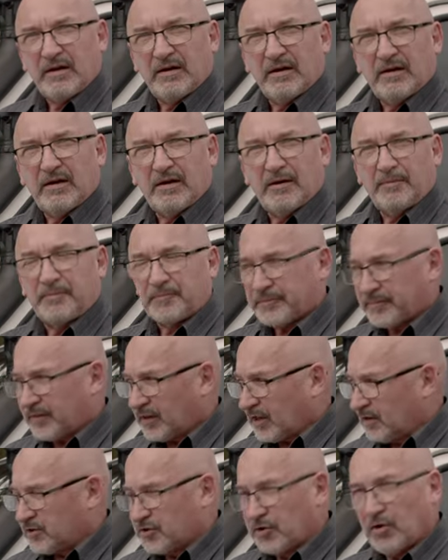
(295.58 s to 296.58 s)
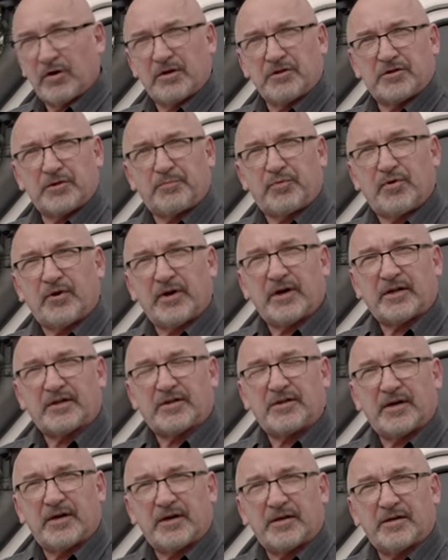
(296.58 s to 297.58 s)
as long as the
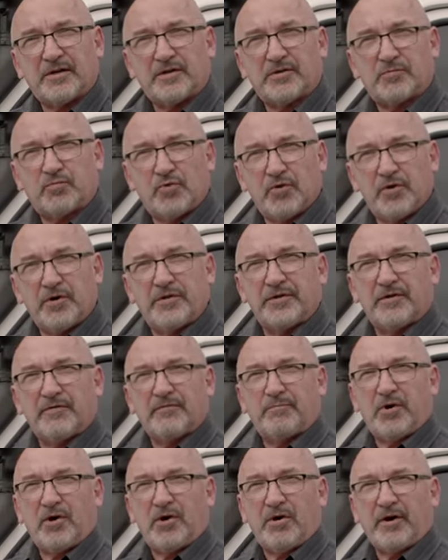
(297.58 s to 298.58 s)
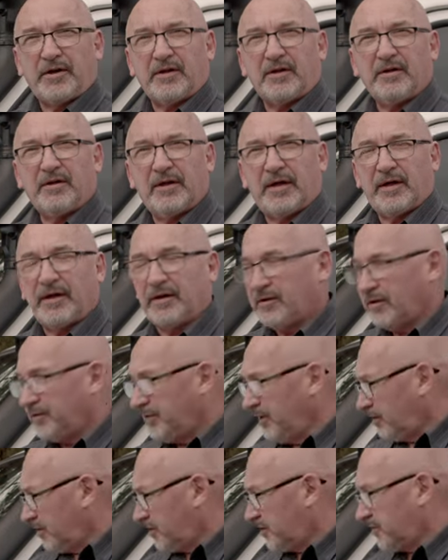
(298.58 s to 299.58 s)
product is worthy of buying, and I
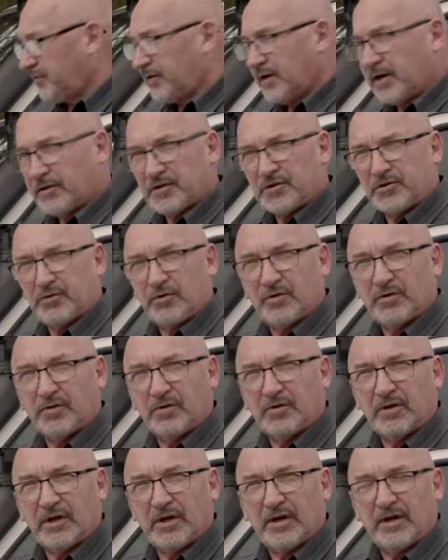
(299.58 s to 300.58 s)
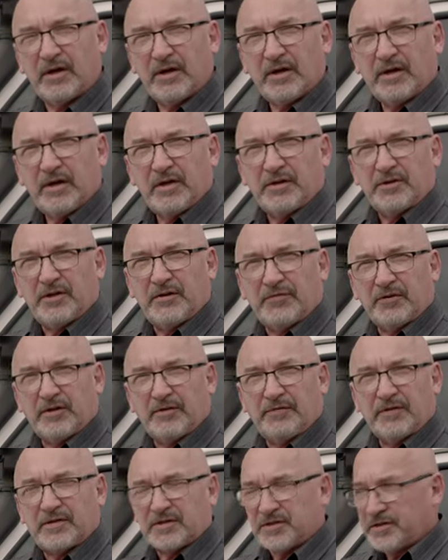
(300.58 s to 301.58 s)
think the Safari Snorkel definitely
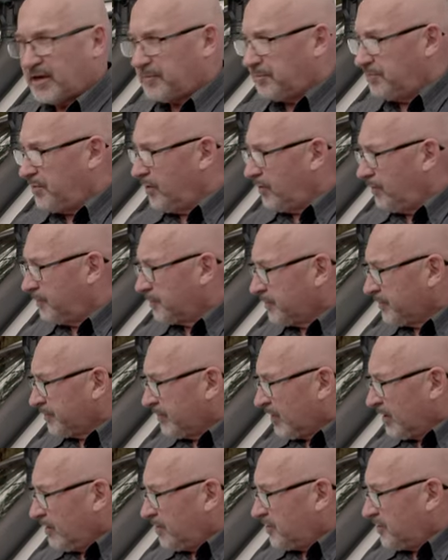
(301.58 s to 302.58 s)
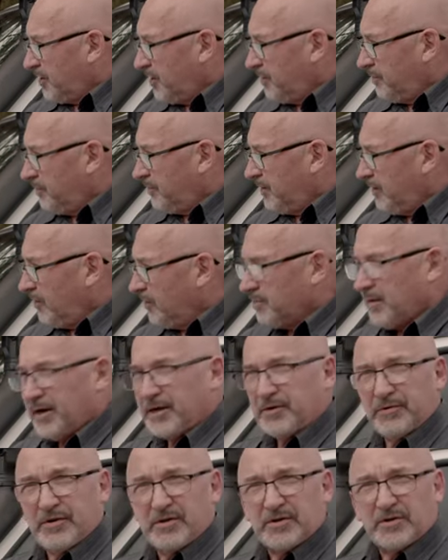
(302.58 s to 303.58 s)
fits that bill. So those were the
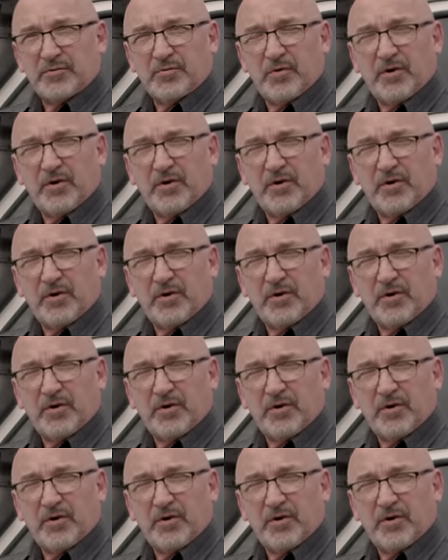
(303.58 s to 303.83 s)
main reasons